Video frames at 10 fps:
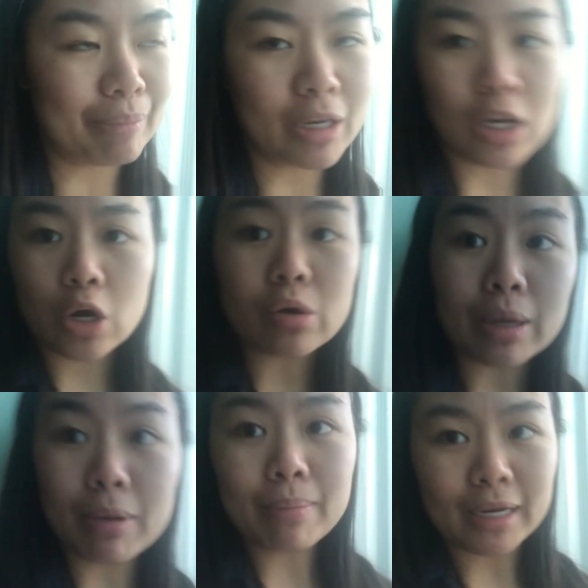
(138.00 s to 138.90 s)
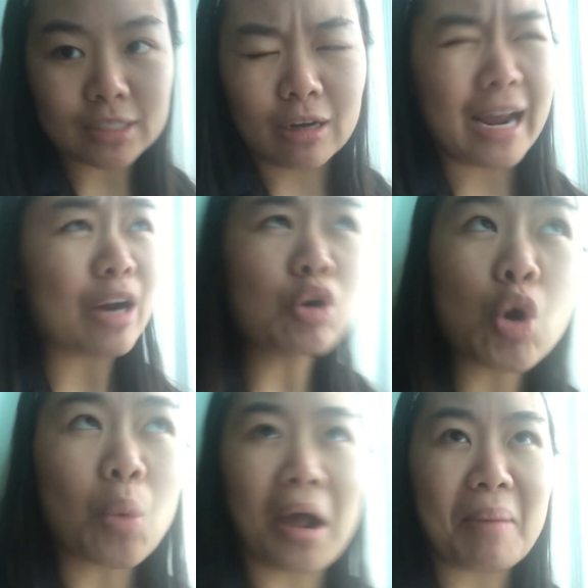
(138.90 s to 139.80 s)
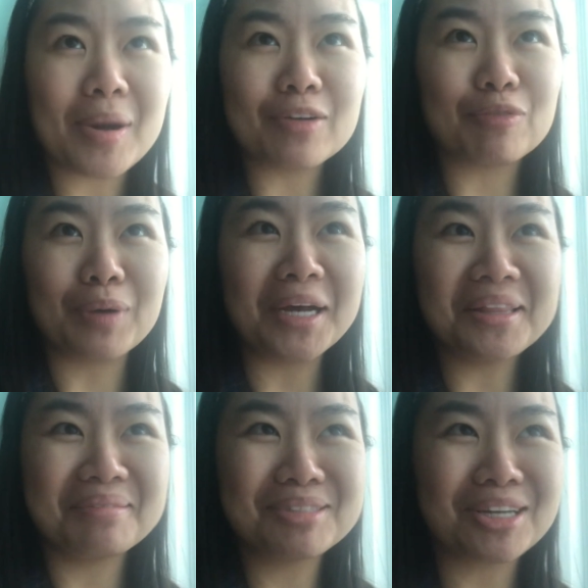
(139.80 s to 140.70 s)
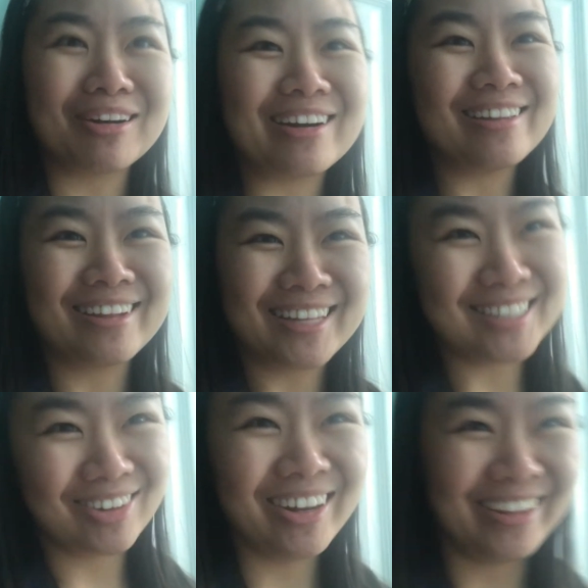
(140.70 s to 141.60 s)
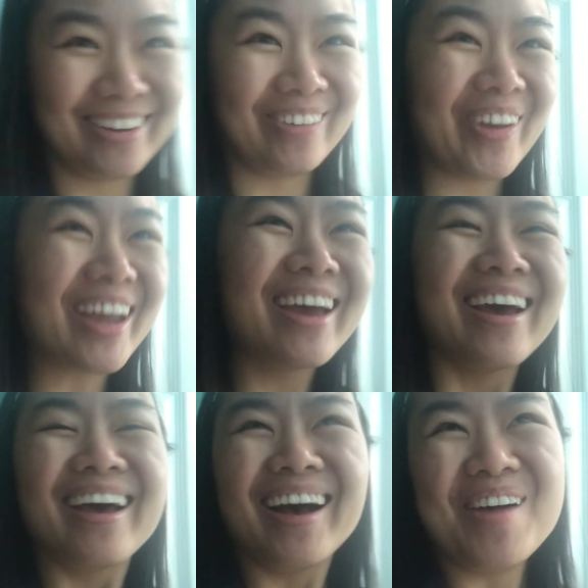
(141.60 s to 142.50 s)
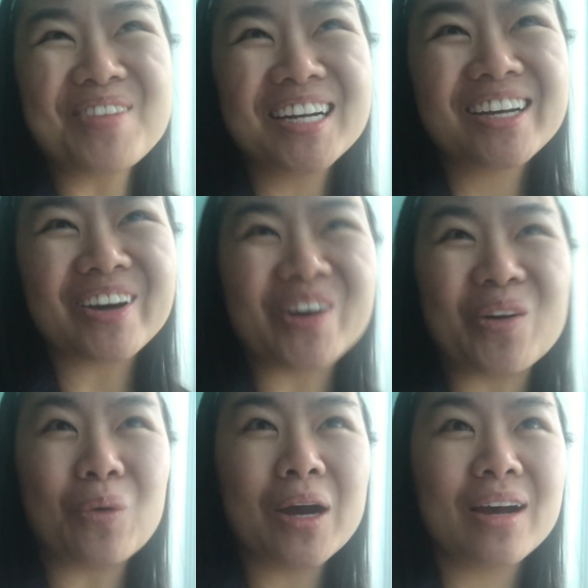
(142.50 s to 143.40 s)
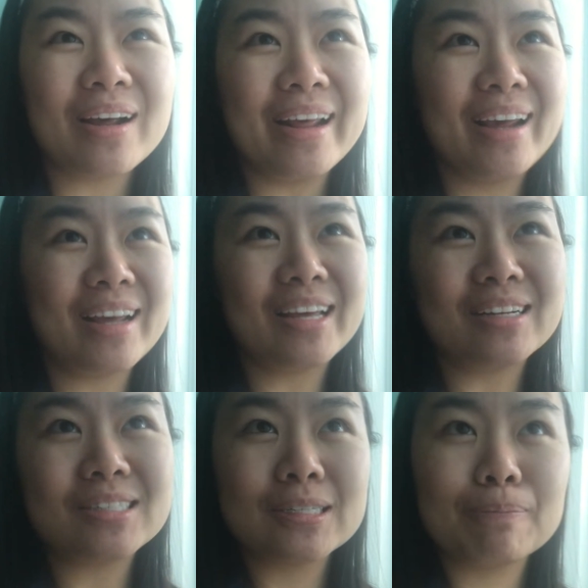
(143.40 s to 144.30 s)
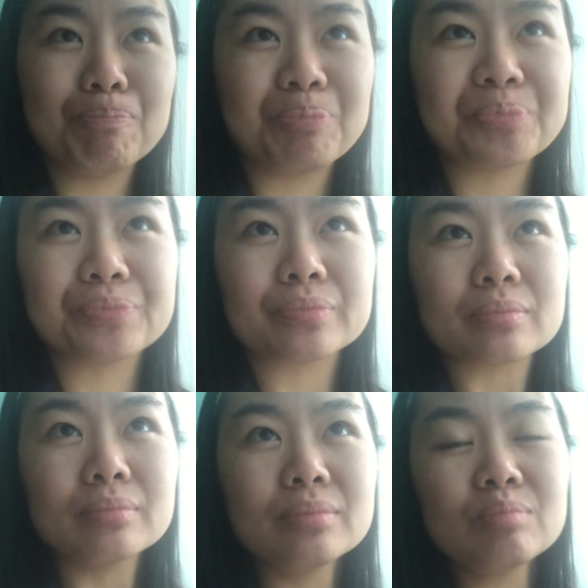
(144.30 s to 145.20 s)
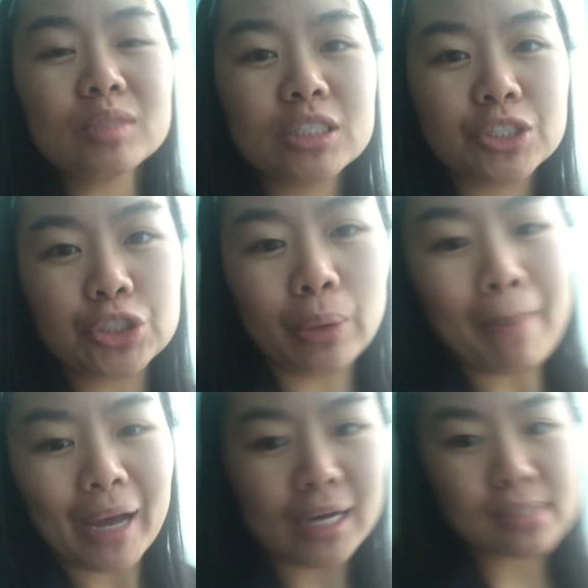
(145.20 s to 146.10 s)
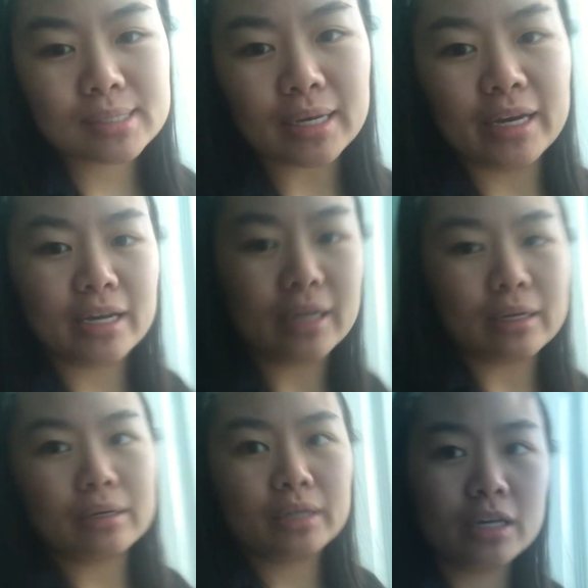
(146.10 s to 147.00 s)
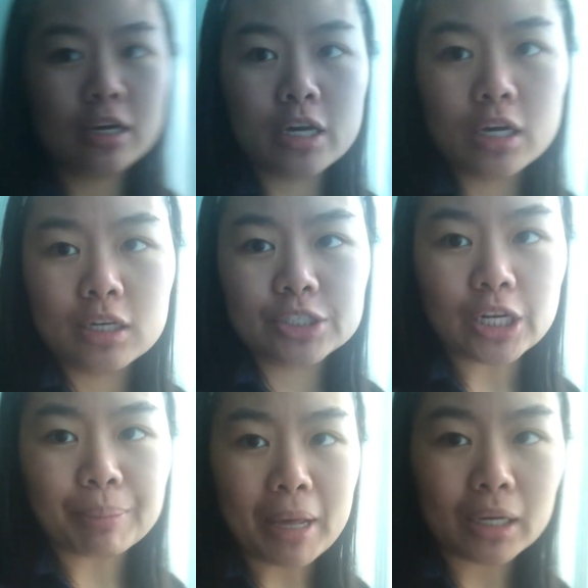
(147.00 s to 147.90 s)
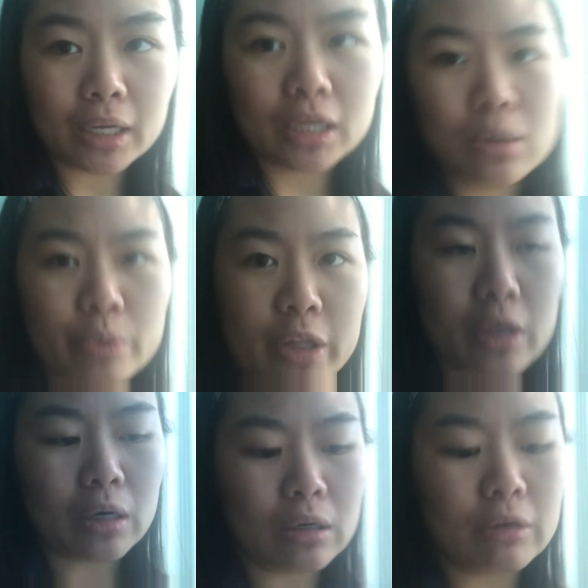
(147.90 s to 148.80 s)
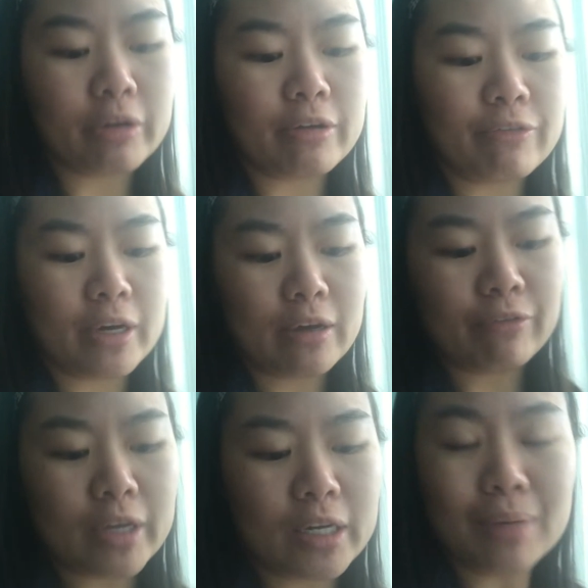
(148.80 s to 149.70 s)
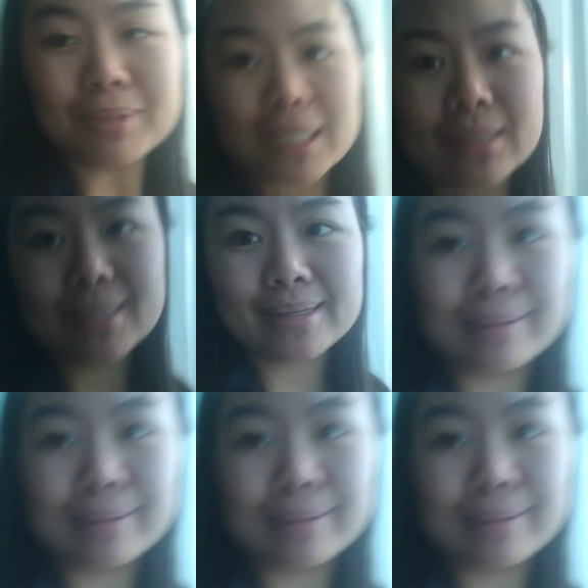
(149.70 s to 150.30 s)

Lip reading: go get my mask on. I don't know why I'm out of breath. I'm sorry. Like, that's really annoying. I'm gonna go and do a mask and check back in with y'all if I have any updates.